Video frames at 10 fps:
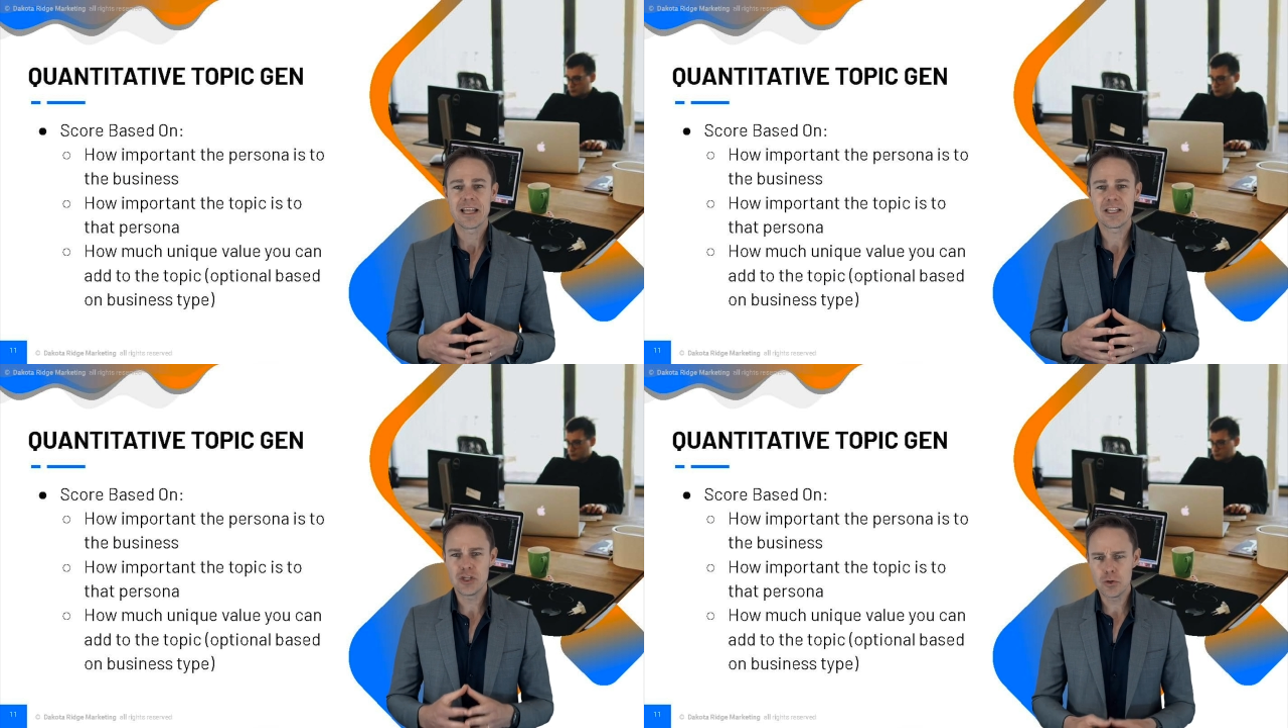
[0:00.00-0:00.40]

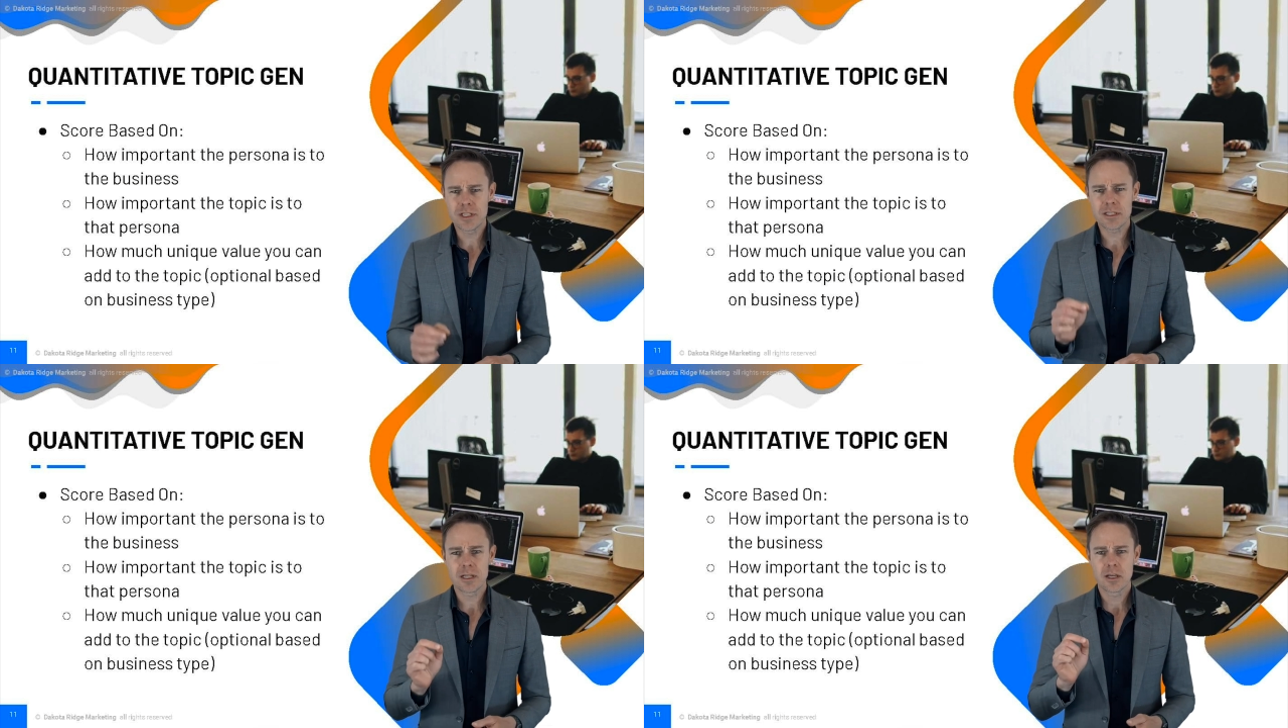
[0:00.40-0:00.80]
that
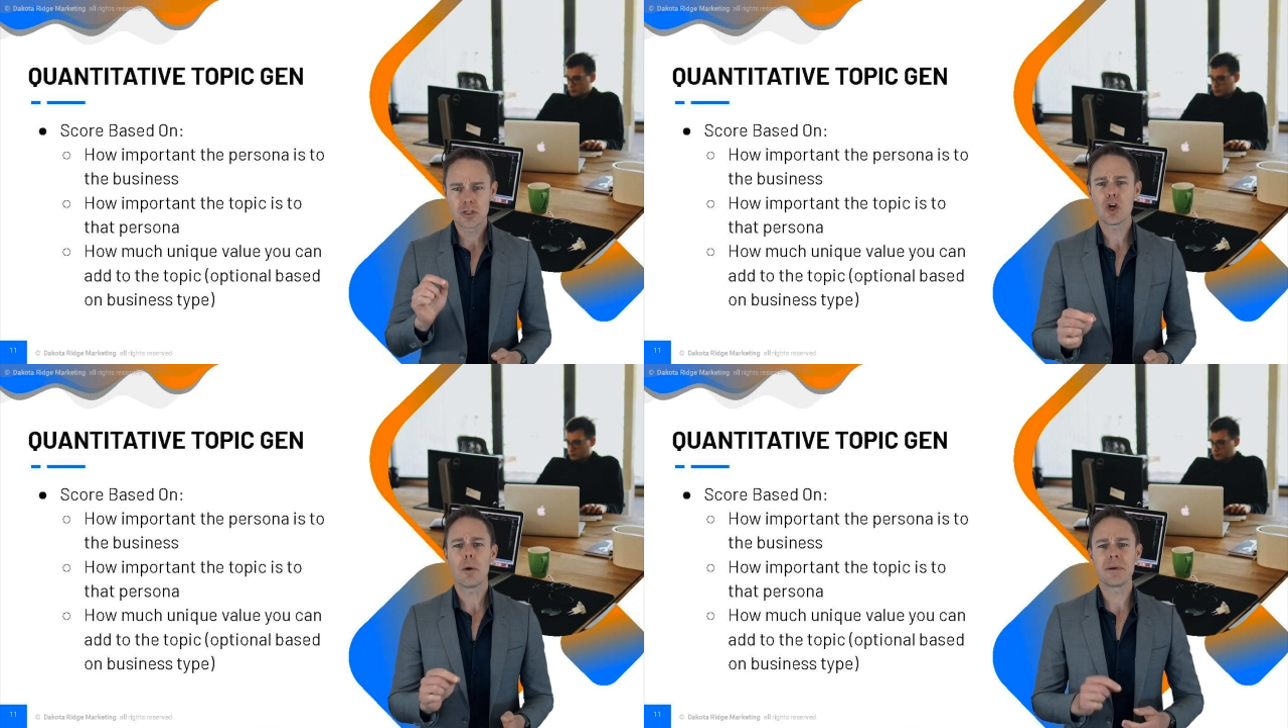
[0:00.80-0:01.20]
uses
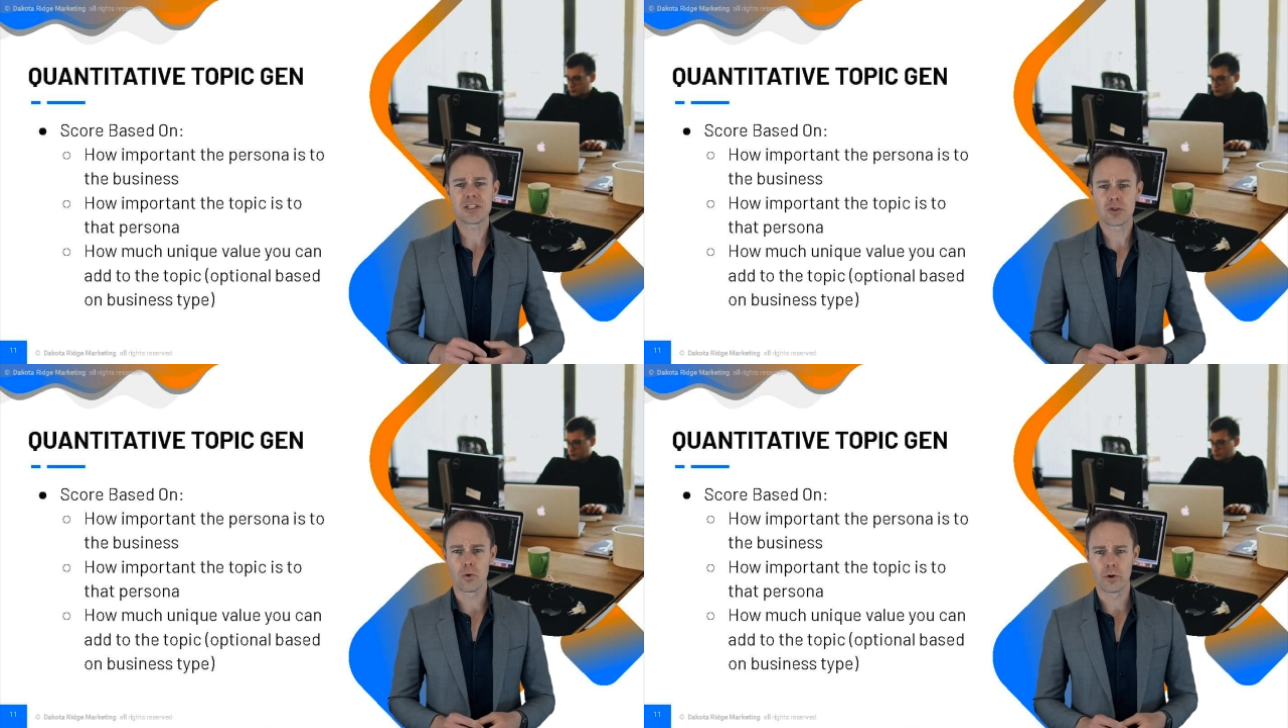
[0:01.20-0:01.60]
topic
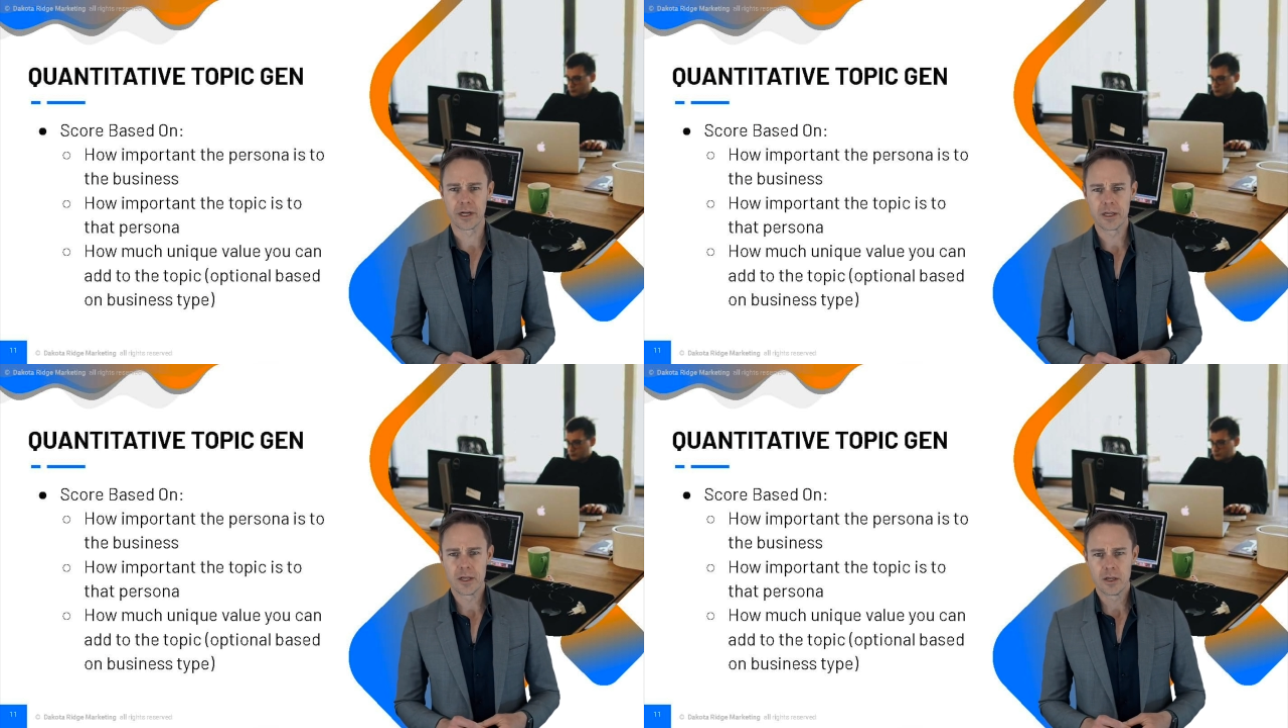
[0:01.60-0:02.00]
scoring